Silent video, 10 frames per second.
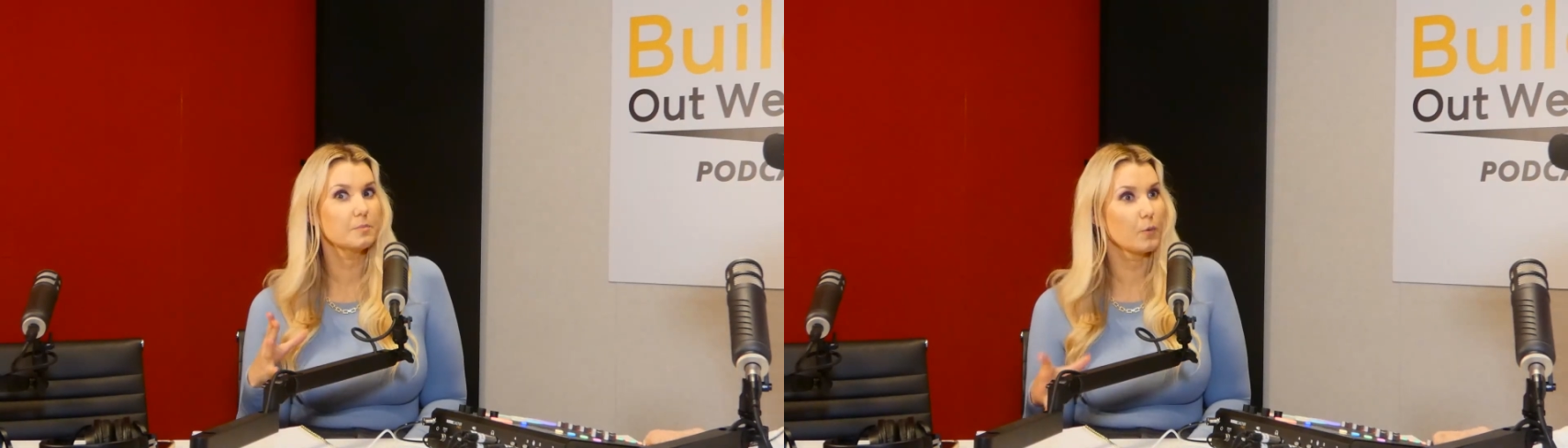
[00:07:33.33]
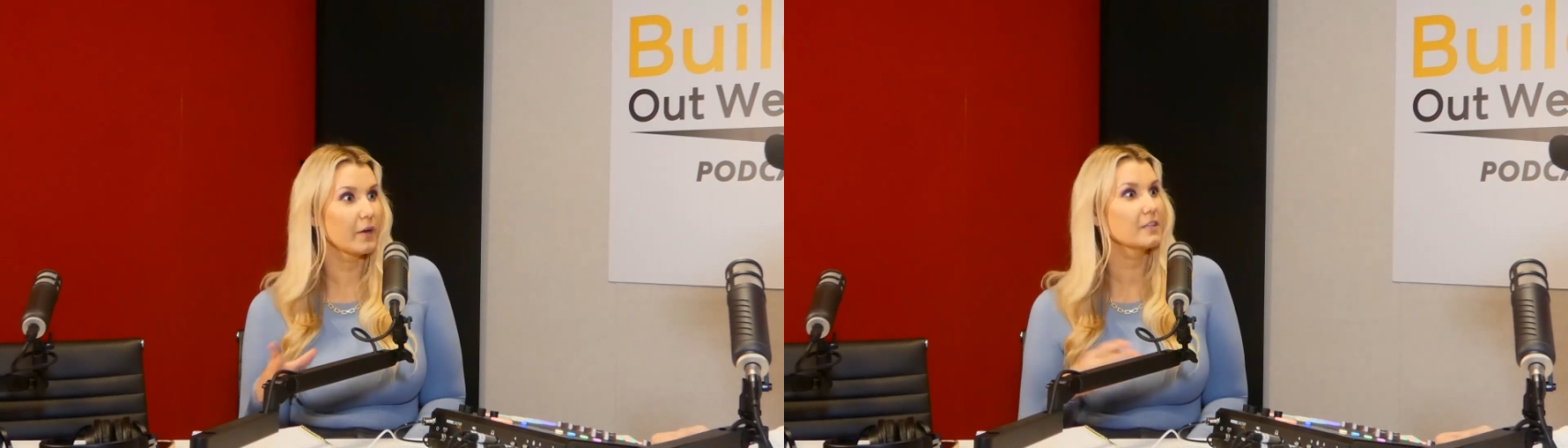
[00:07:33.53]

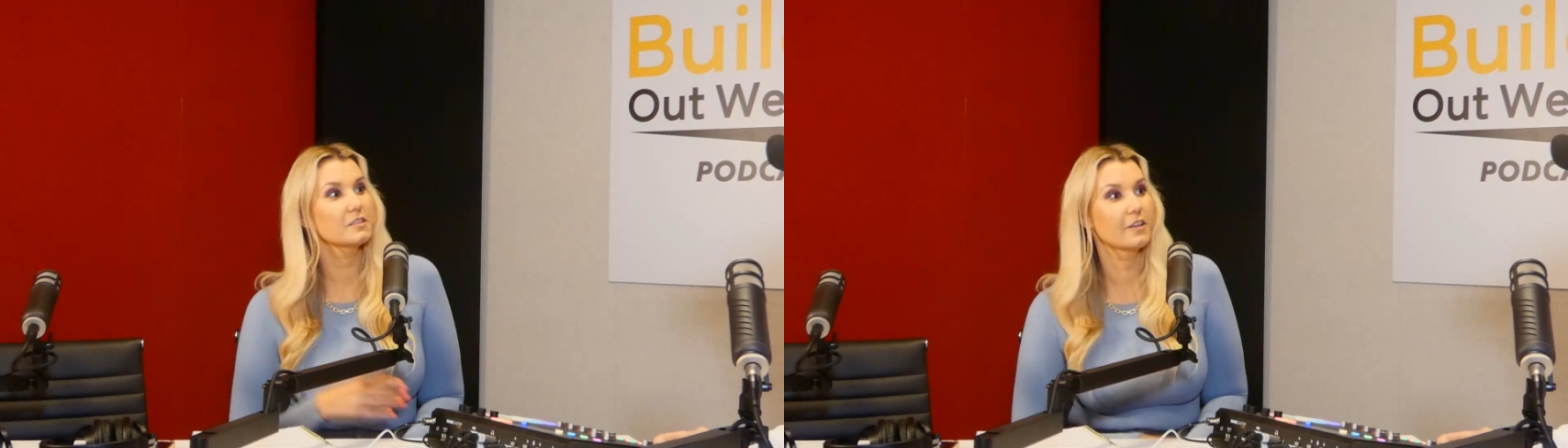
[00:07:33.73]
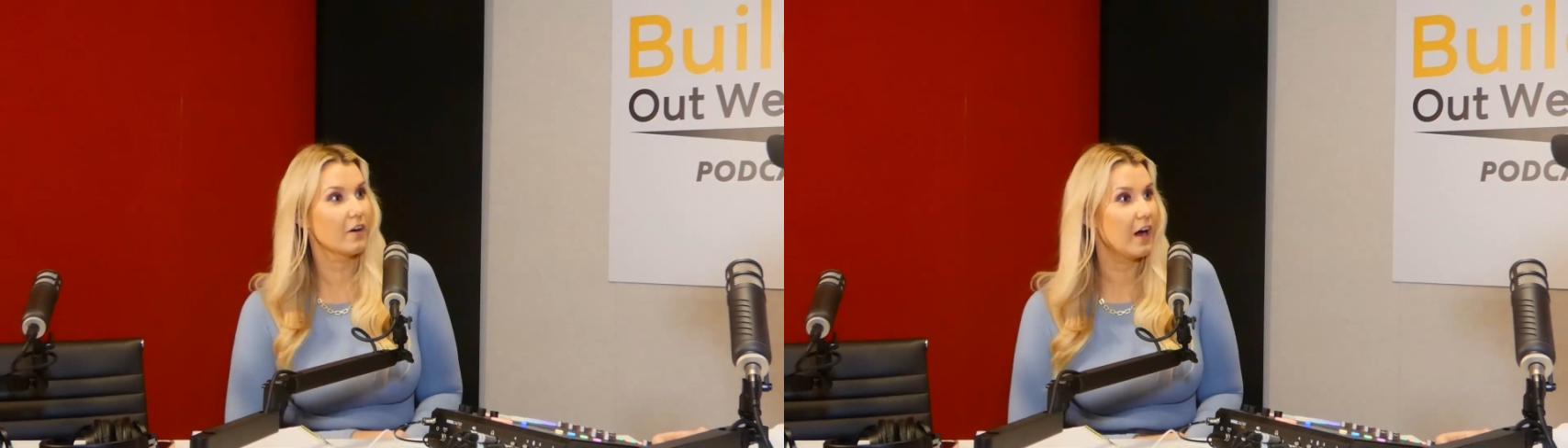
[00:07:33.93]
but we're
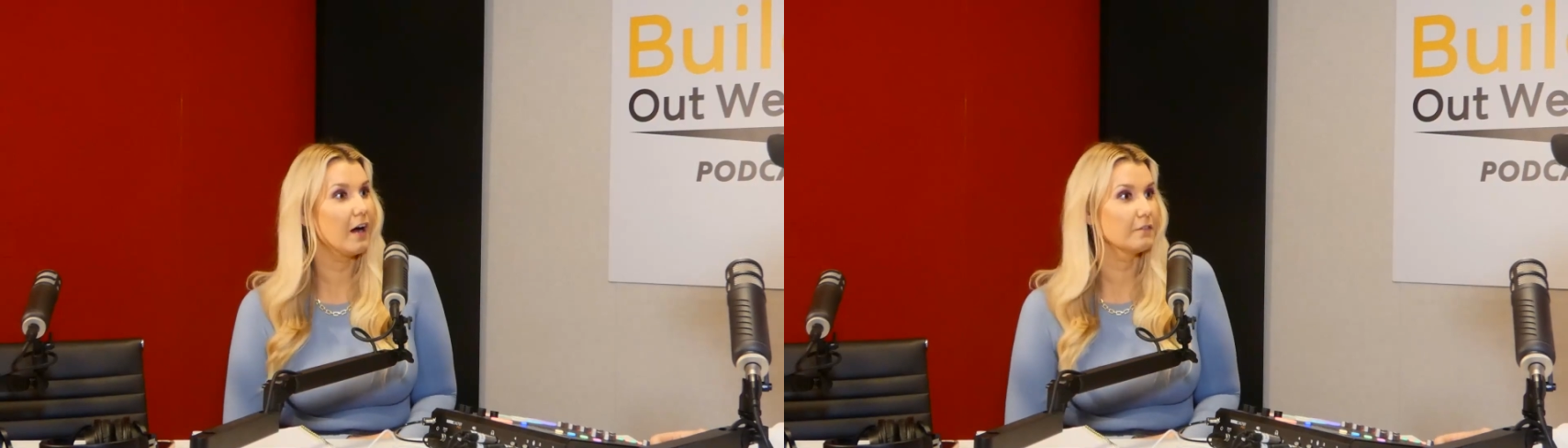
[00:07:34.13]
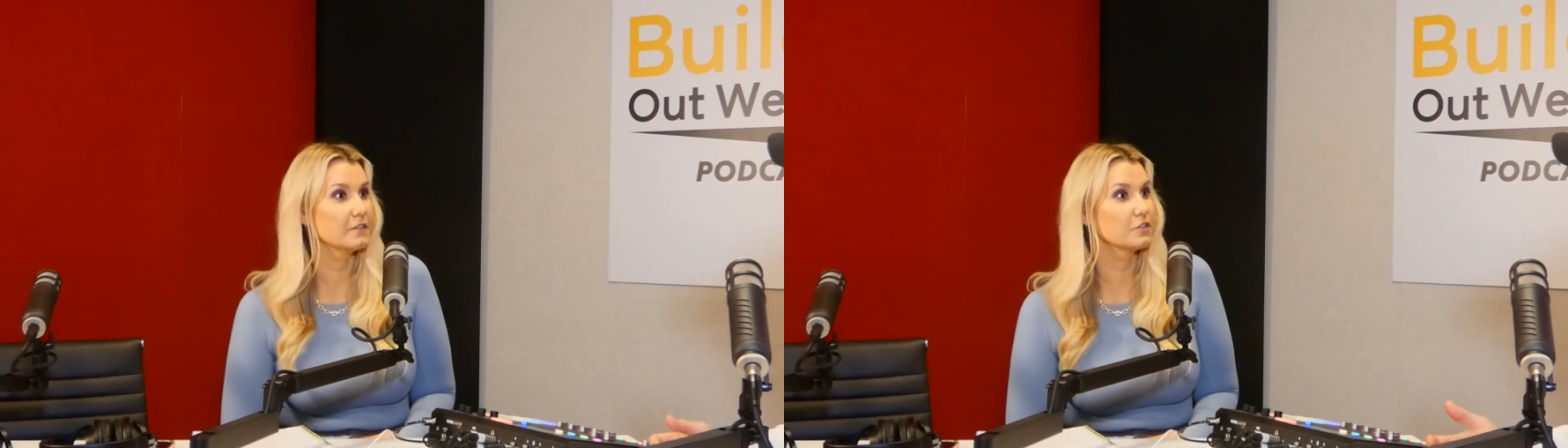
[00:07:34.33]
actually got
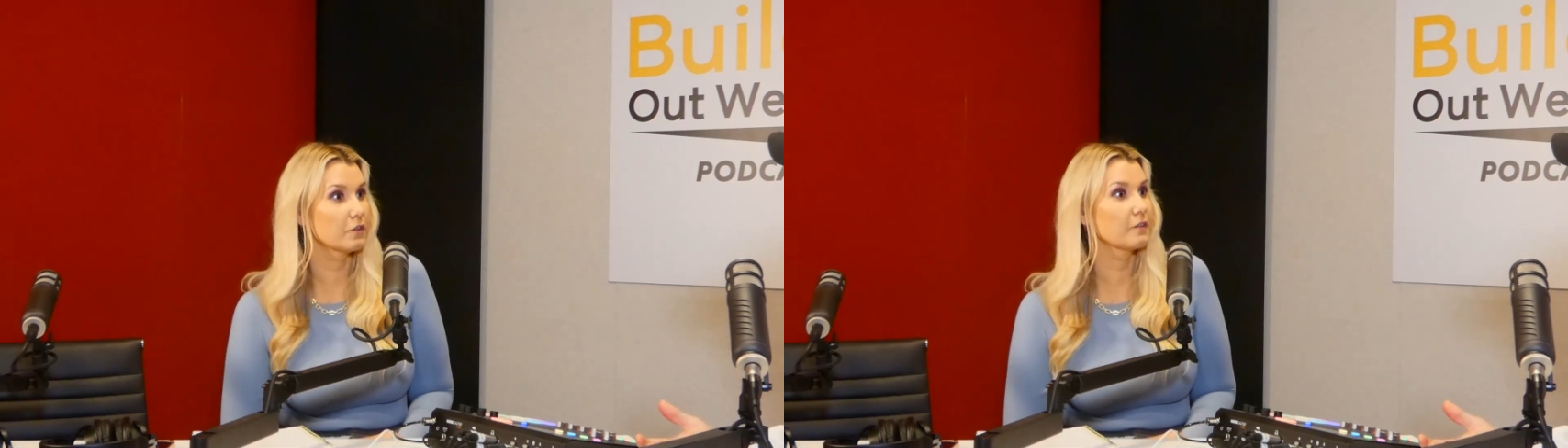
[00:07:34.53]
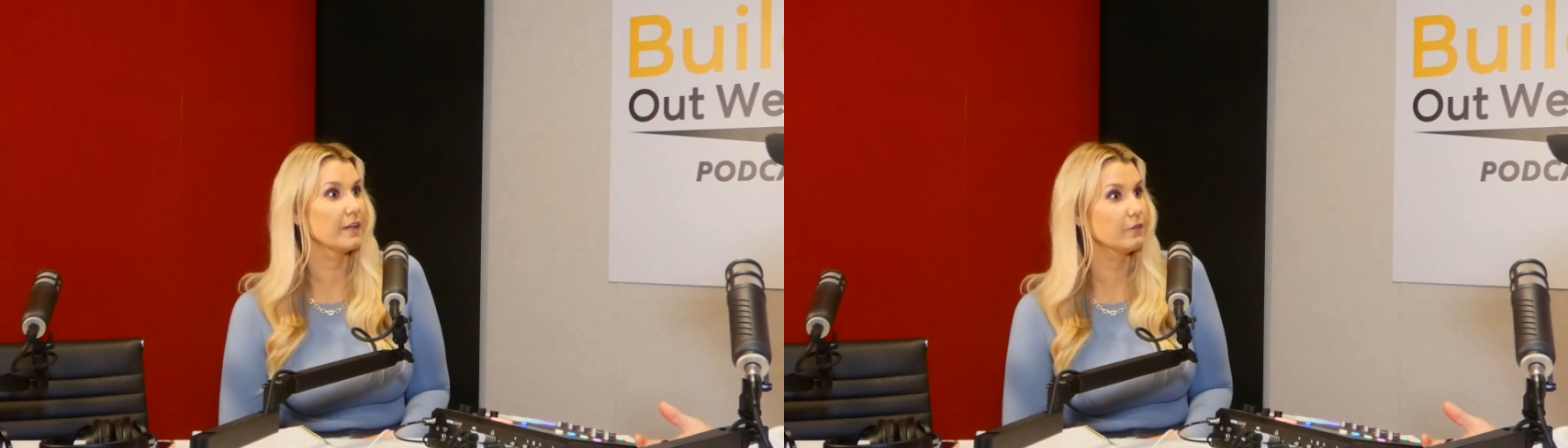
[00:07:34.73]
half the
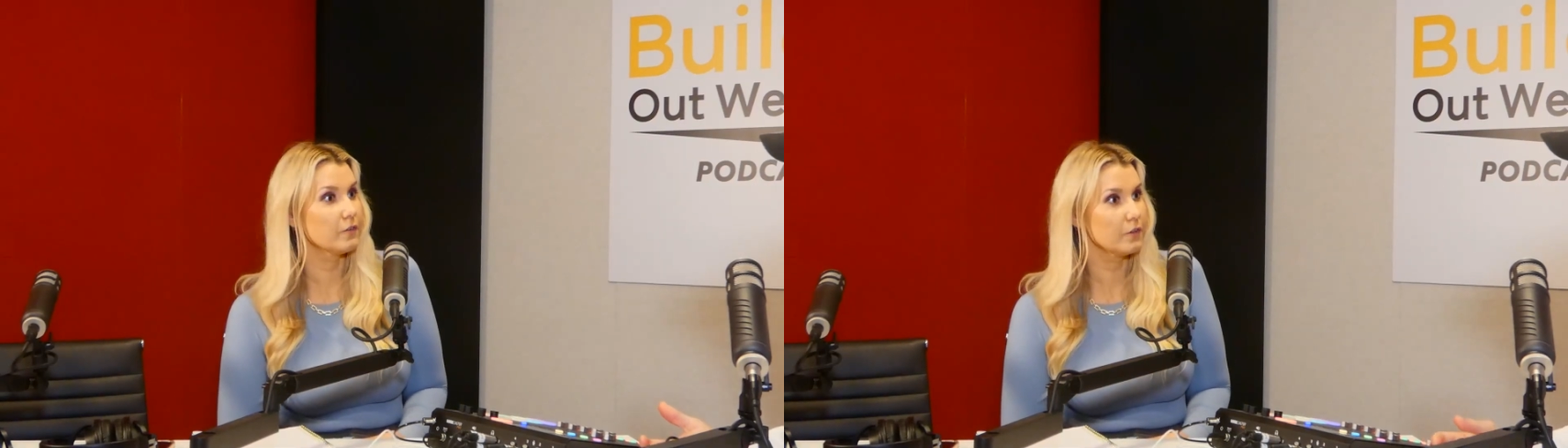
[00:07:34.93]
stock they do.